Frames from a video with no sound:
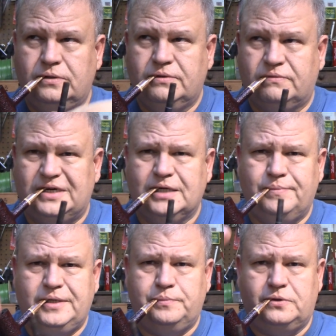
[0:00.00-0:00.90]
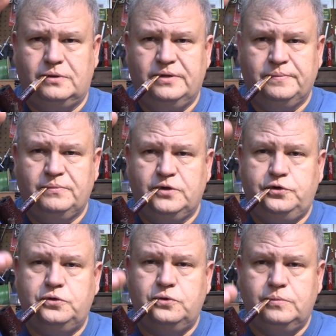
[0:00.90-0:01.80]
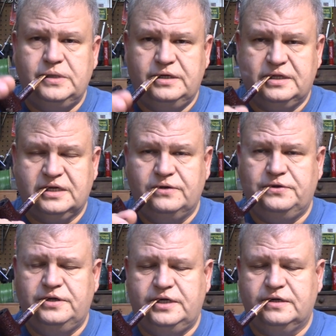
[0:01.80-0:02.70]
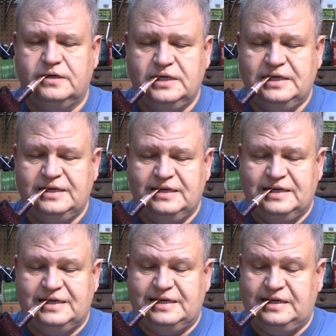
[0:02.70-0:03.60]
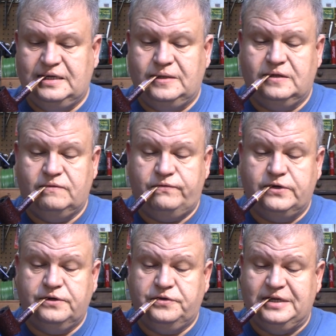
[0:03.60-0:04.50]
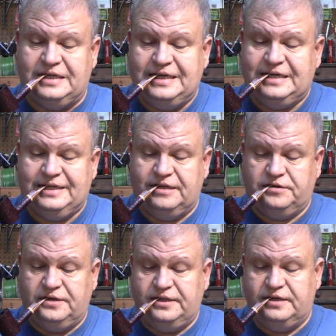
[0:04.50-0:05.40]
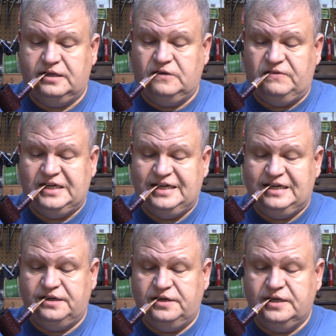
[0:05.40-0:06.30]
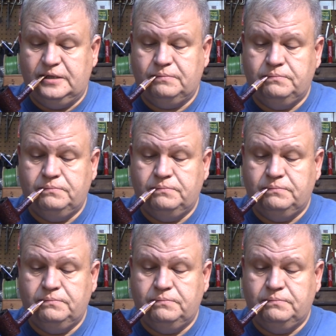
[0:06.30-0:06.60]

rock maple tube that goes in here. And folks that like that say that it's fantastic.